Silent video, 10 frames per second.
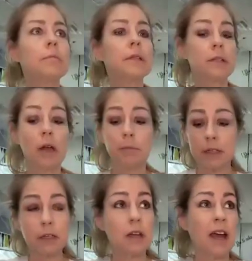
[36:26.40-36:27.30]
Miss
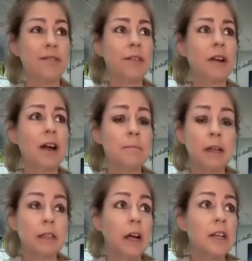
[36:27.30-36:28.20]
Thomason, I forgot
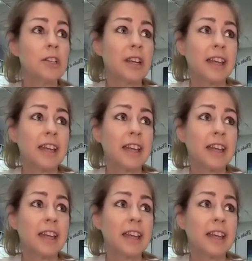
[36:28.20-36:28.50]
my lunch